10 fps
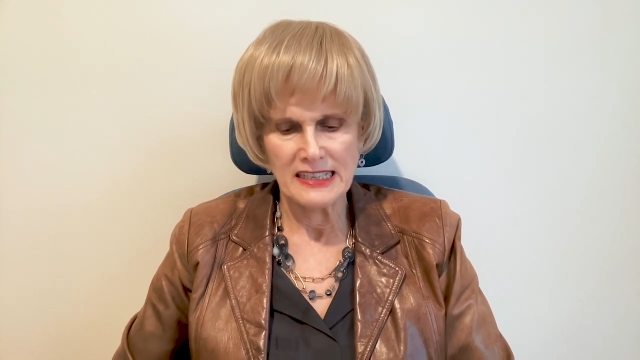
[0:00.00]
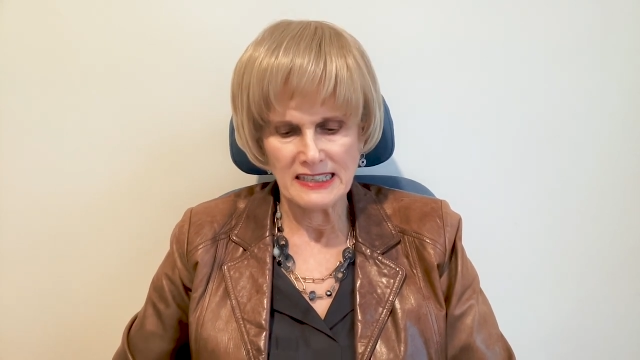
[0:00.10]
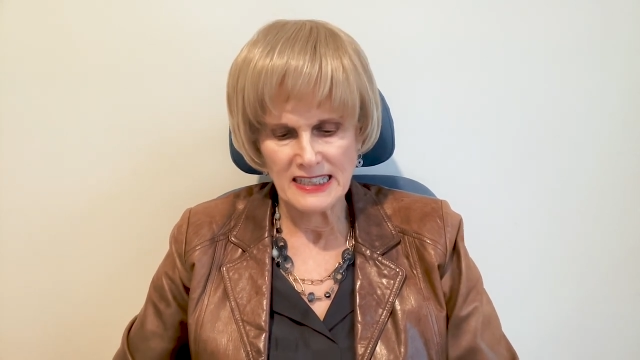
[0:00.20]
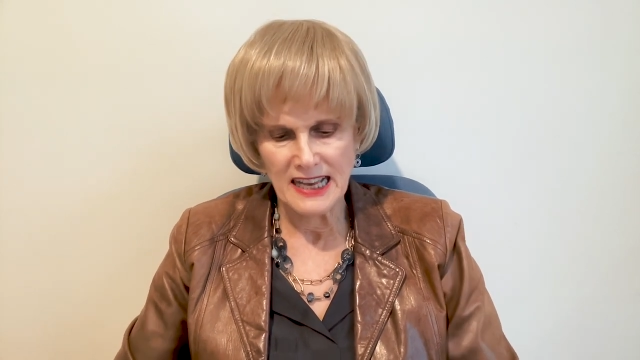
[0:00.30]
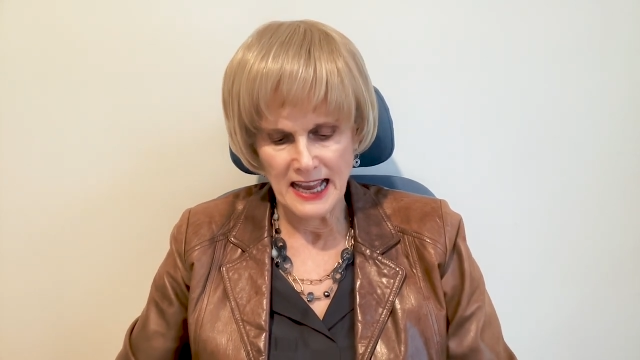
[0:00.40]

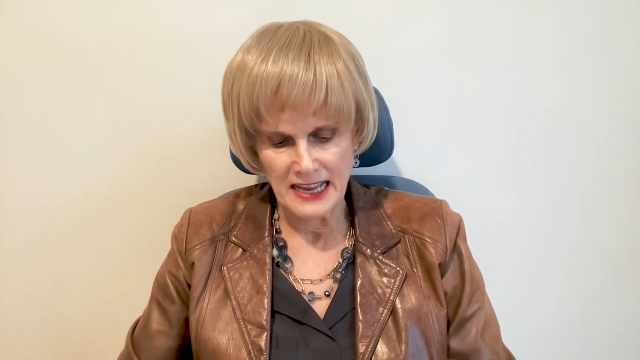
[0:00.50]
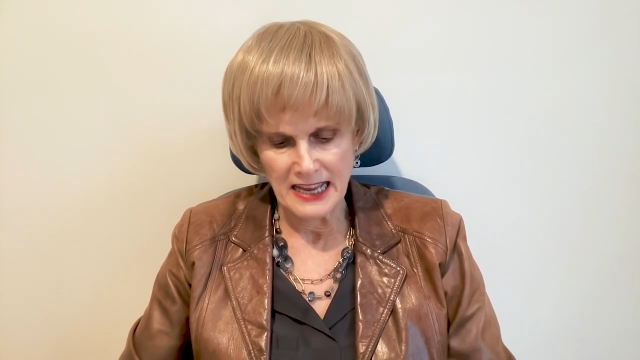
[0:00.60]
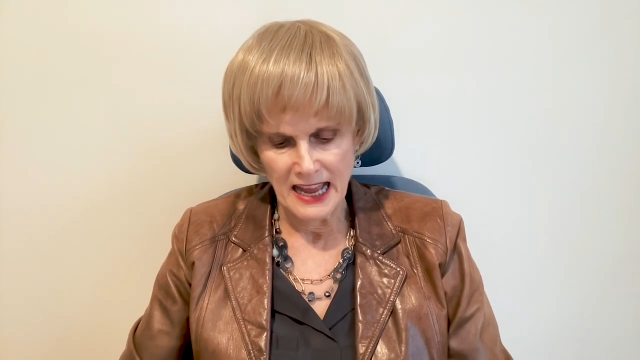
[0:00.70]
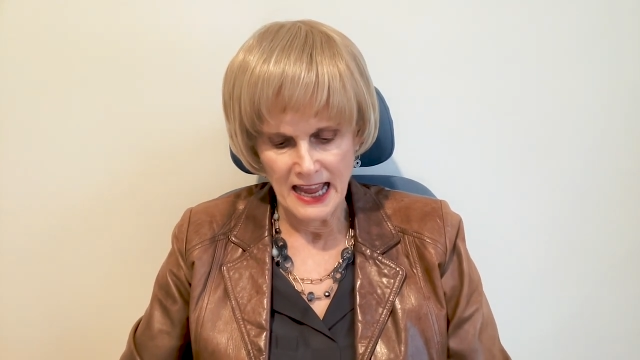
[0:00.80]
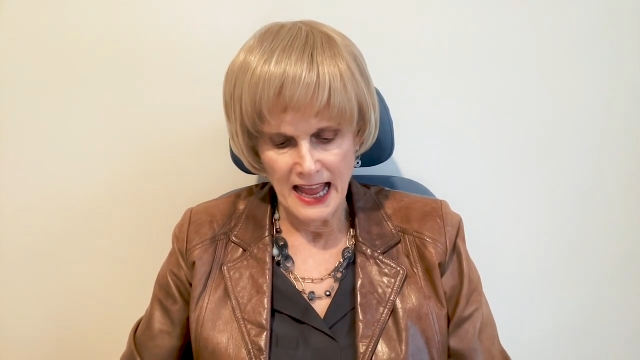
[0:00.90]
as
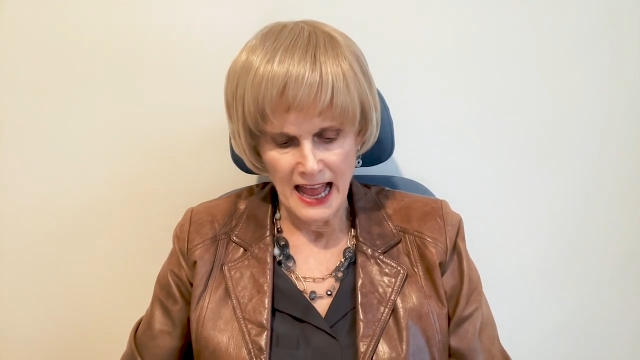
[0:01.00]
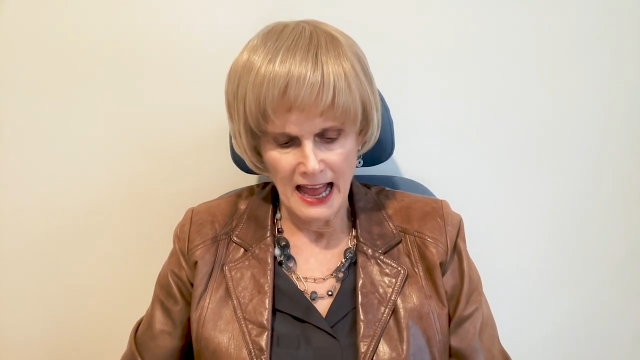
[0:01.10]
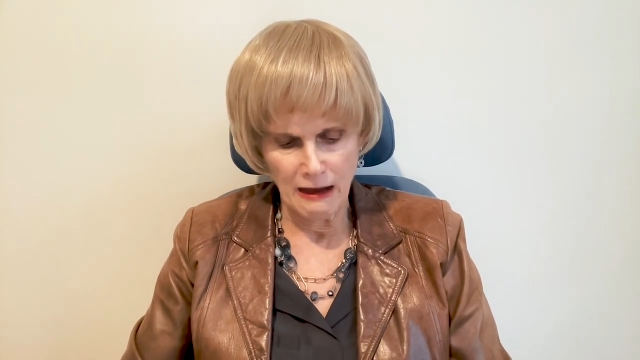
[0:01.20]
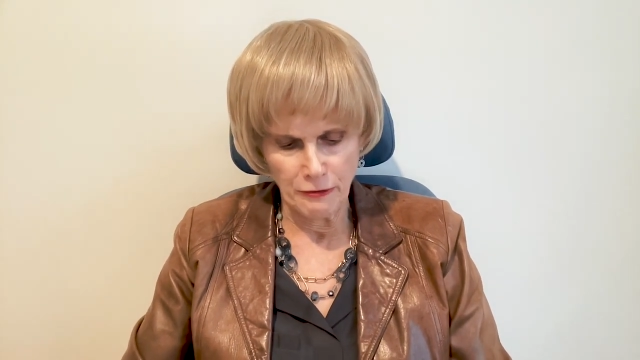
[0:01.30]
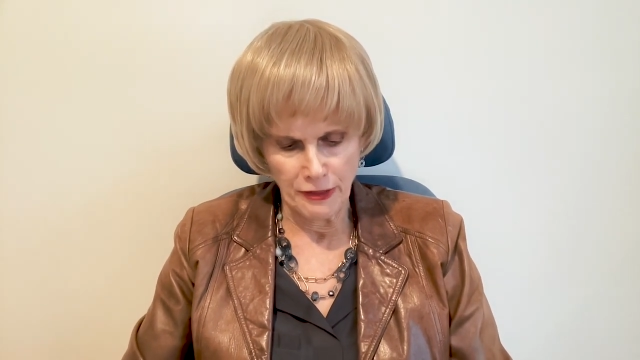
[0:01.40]
saying
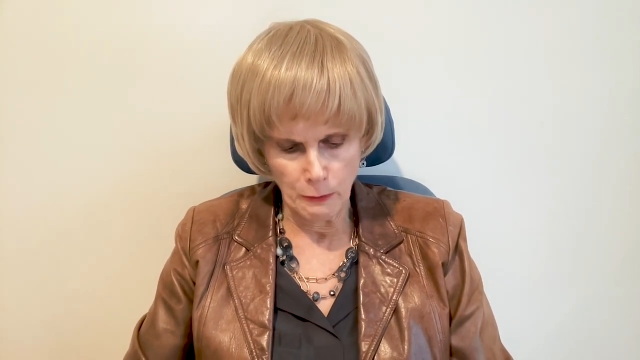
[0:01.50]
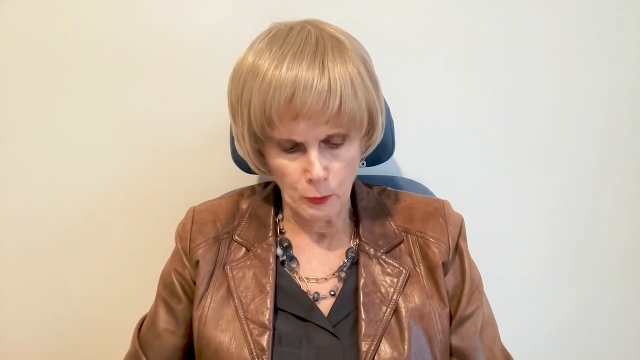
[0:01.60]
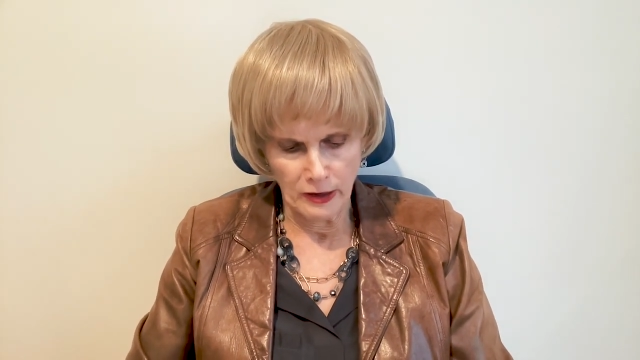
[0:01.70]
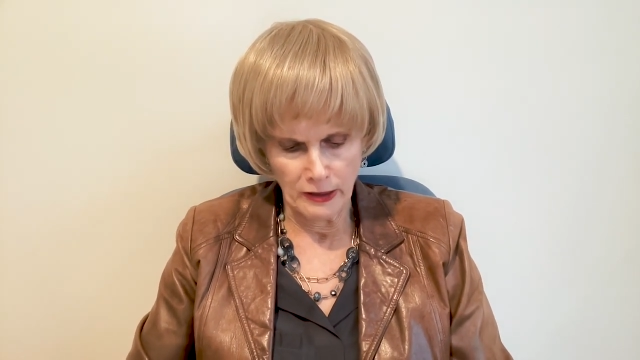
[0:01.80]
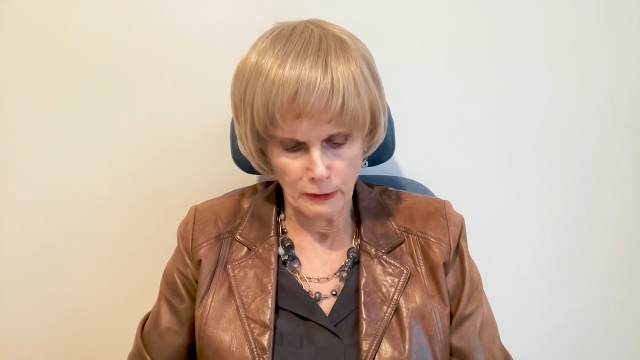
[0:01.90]
how they
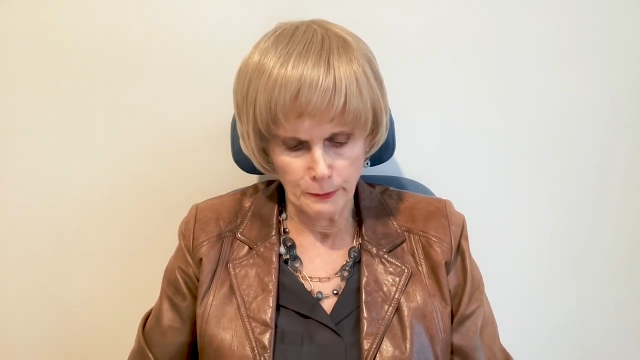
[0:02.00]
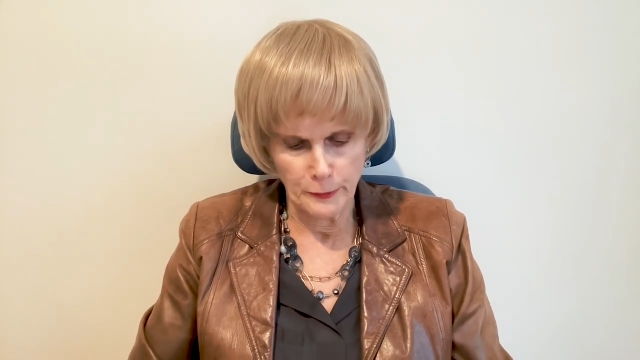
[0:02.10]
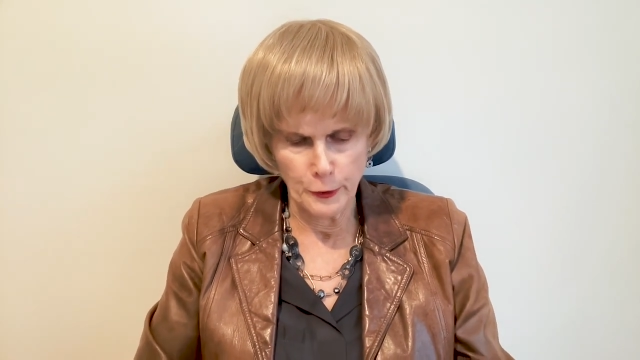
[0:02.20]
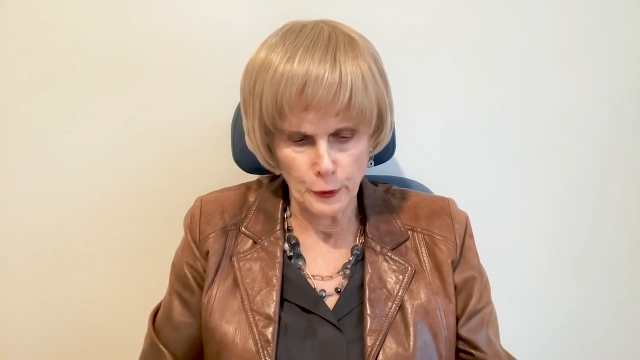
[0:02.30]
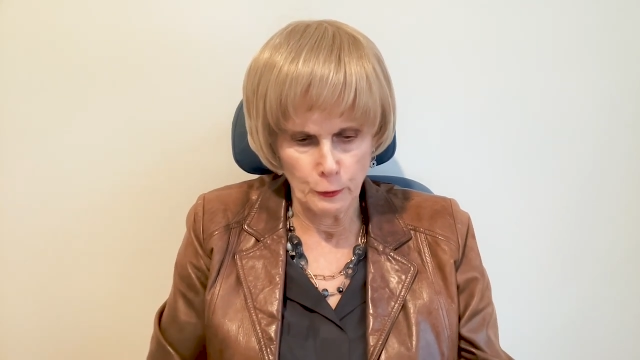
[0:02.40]
will
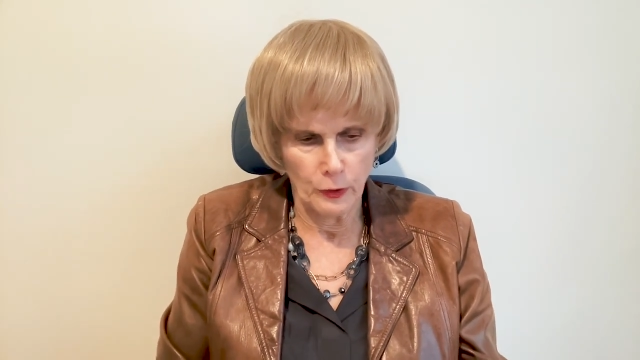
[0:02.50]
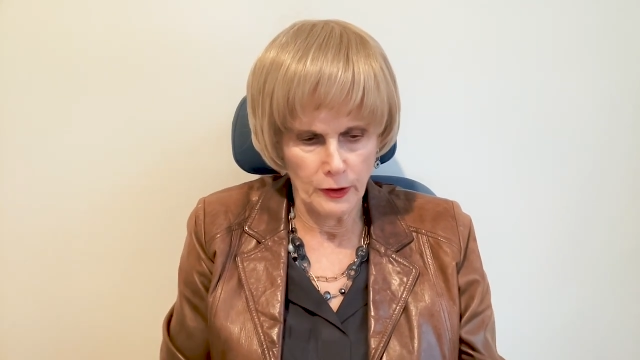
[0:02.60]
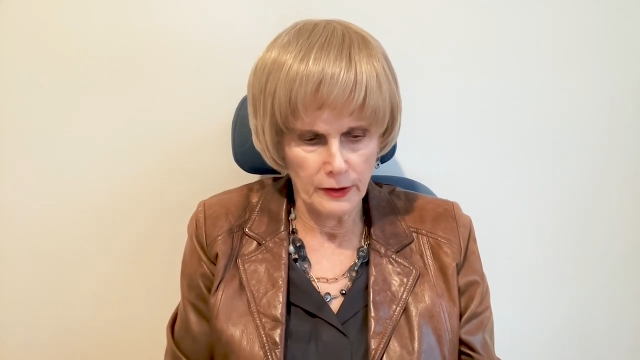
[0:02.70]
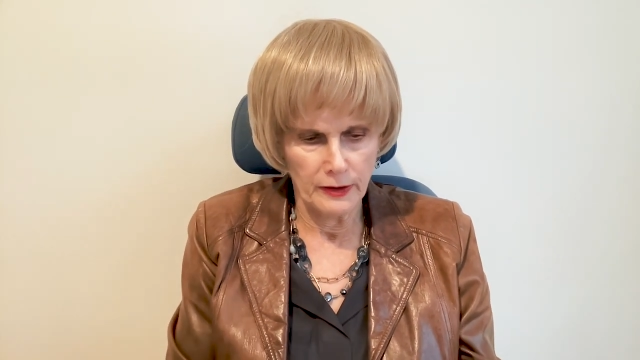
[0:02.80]
help you.